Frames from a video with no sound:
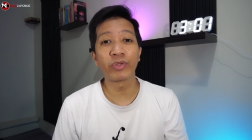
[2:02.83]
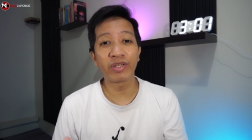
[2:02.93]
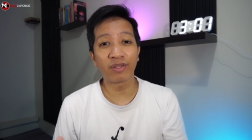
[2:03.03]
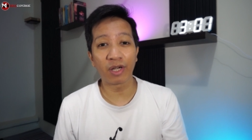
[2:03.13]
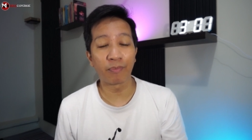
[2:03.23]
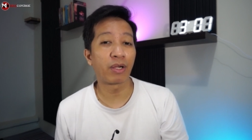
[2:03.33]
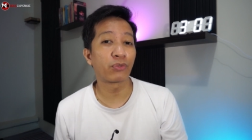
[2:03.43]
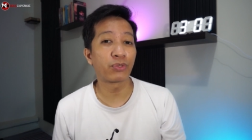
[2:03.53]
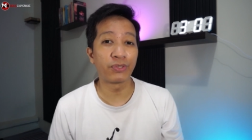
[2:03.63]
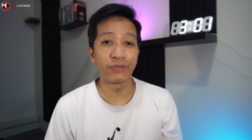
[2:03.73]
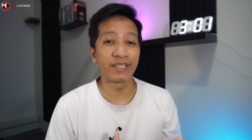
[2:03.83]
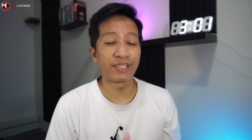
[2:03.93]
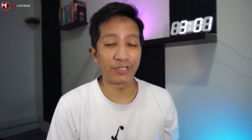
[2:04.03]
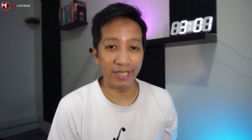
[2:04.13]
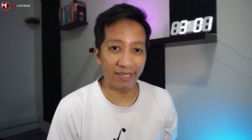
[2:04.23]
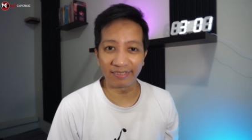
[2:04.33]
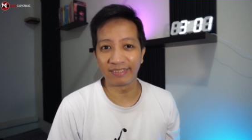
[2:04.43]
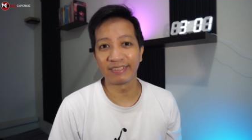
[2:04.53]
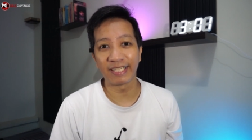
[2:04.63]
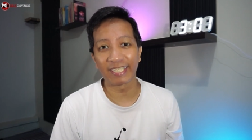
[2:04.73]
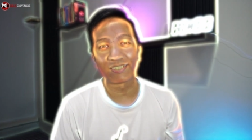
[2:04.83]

we are about to do in the channel, like